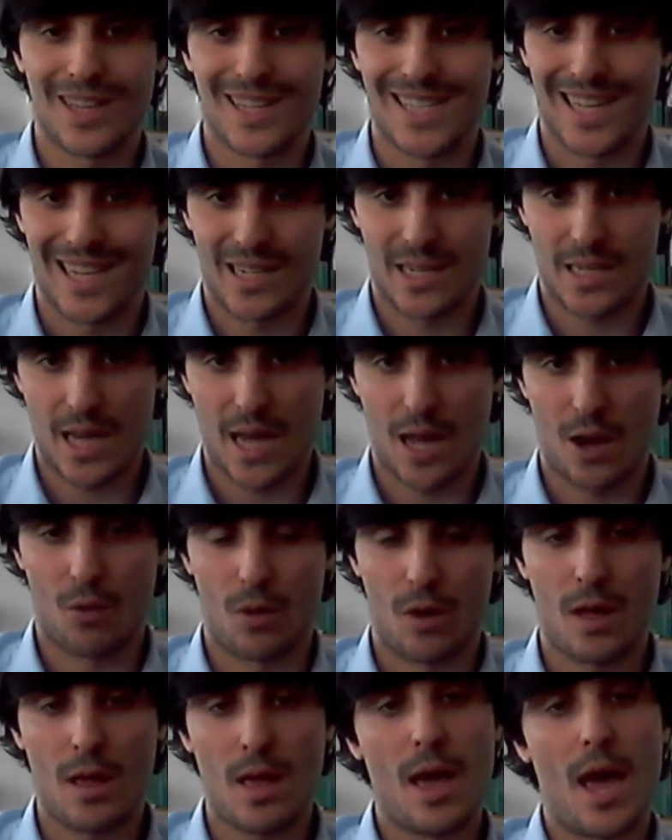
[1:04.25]
is in town
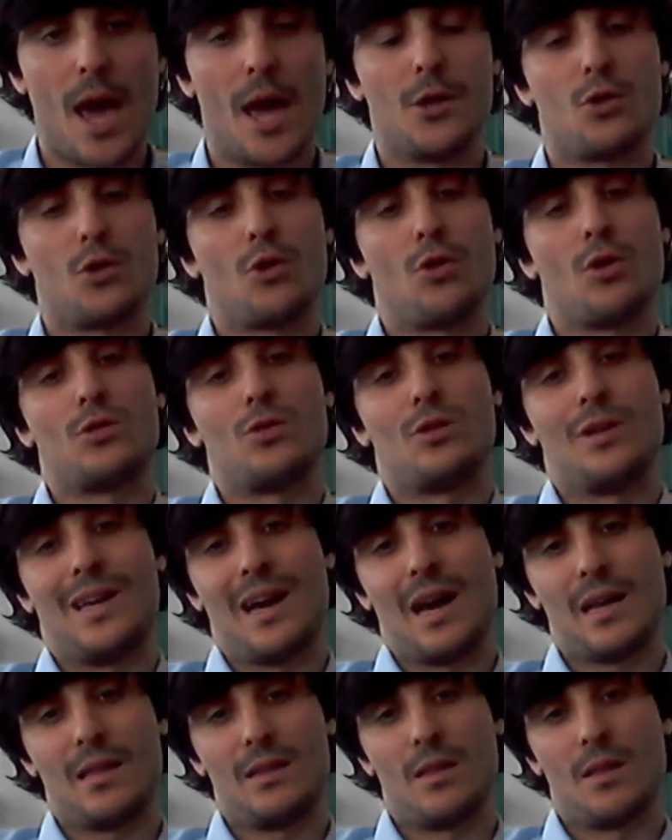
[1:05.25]
and you're going to
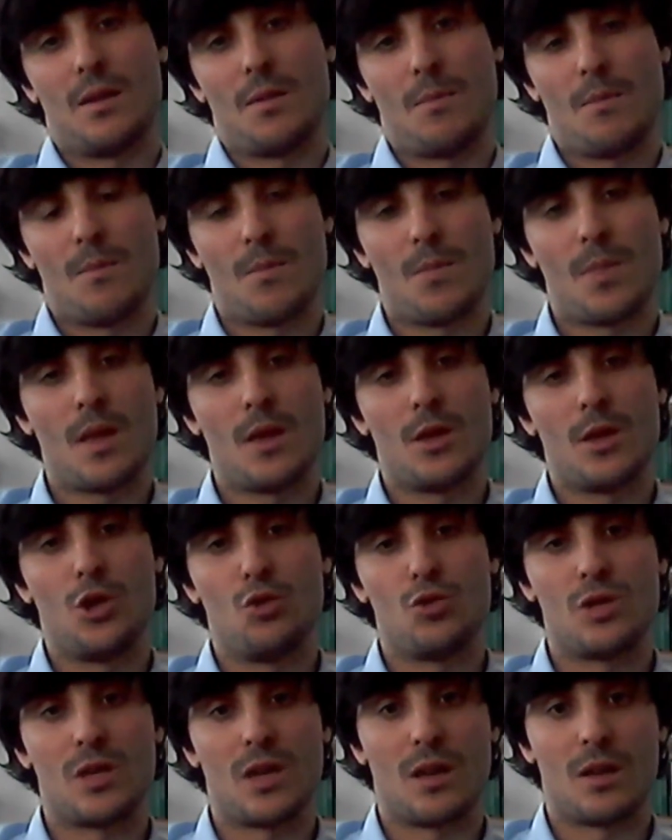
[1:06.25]
guide them
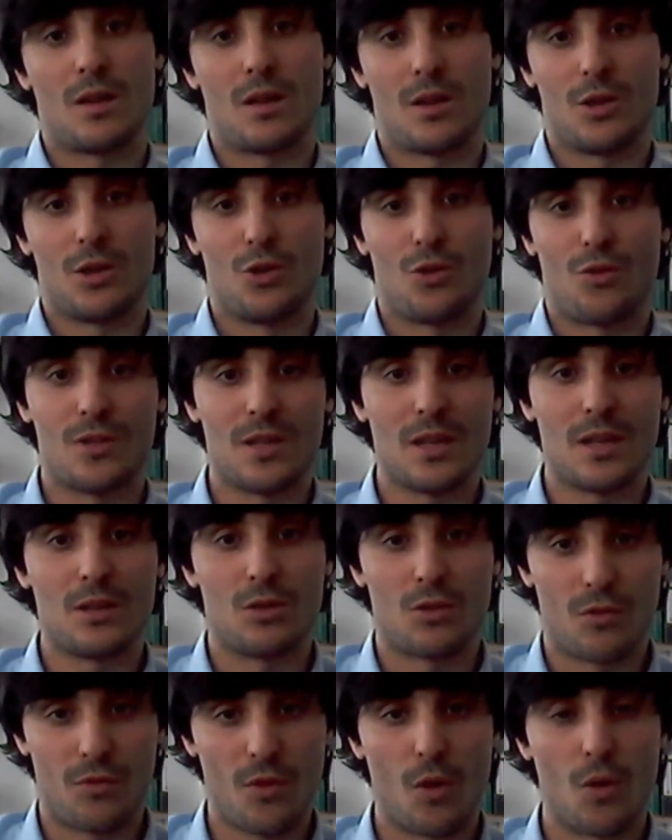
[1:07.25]
using your, your
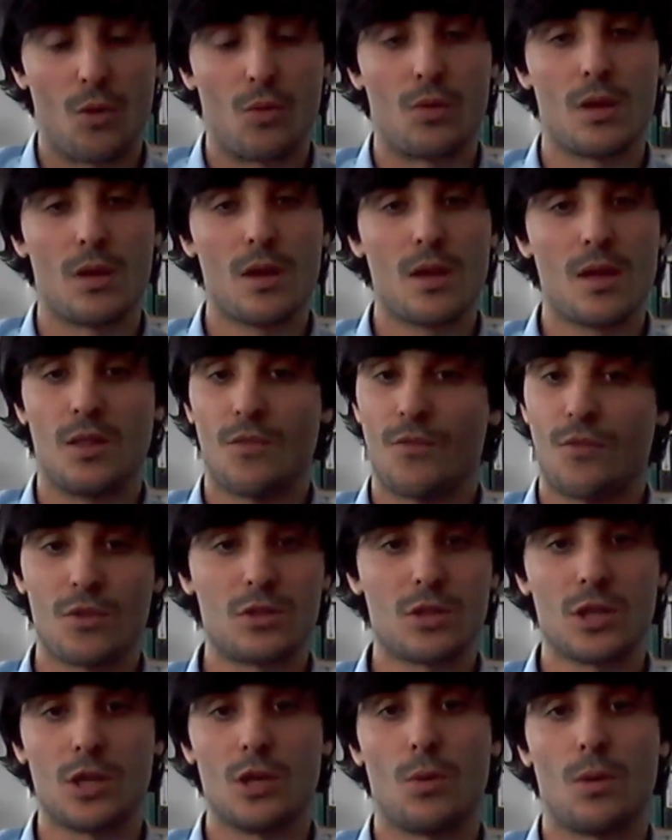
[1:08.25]
phone the first
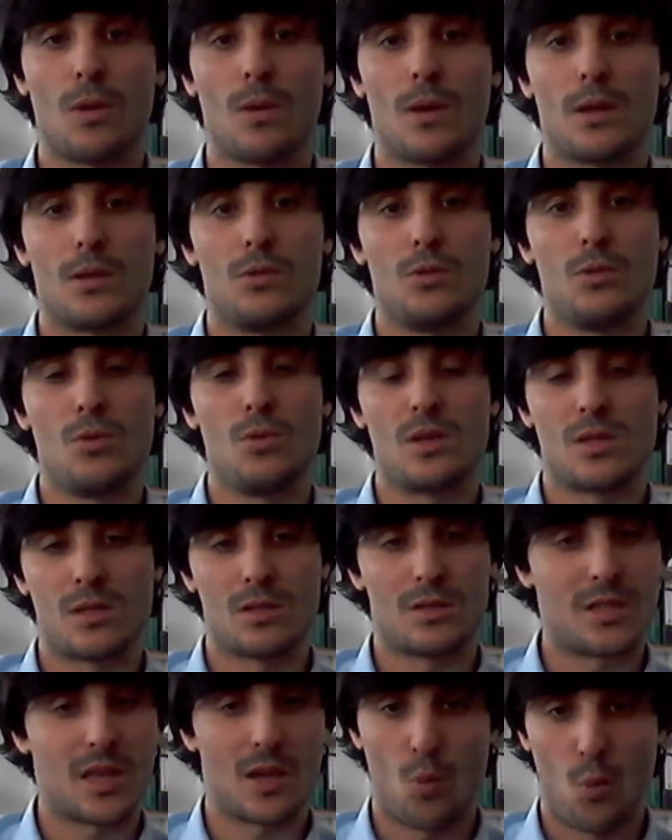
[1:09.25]
thing you're going to do is
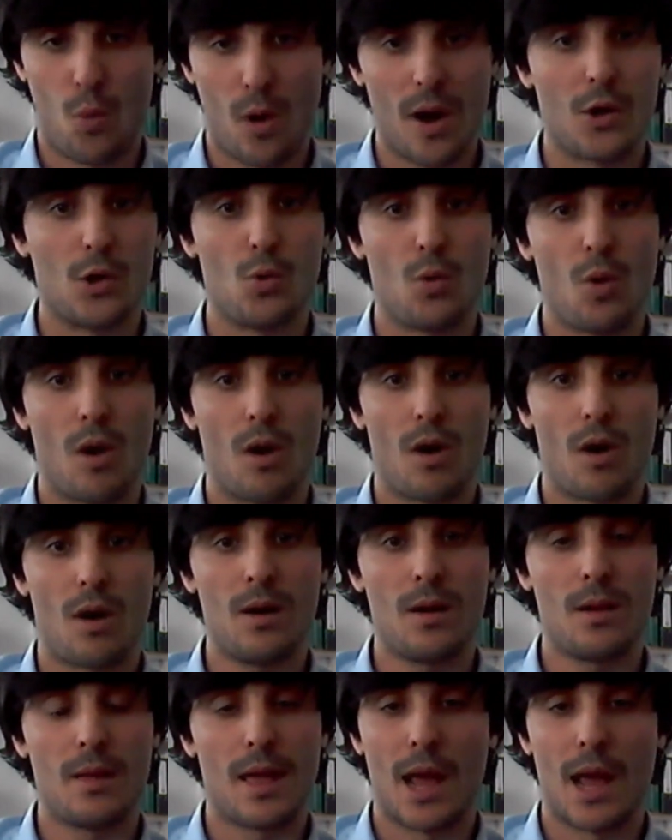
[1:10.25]
understand where you are
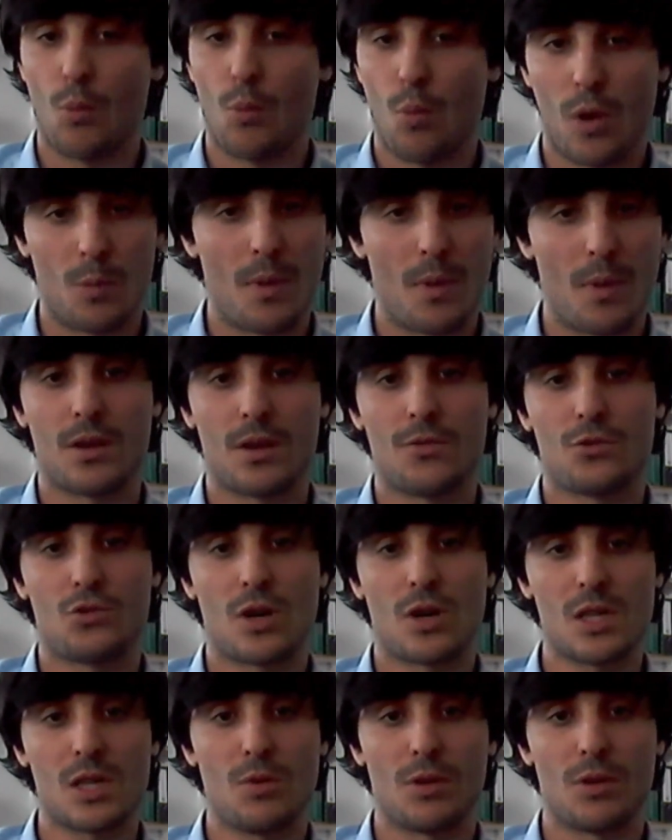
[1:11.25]
and what method of
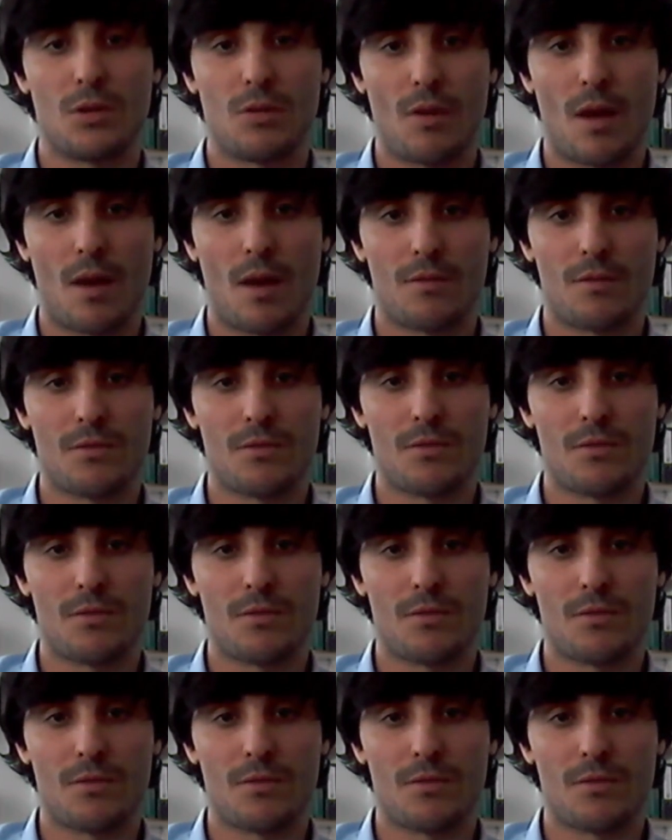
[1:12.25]
transport you have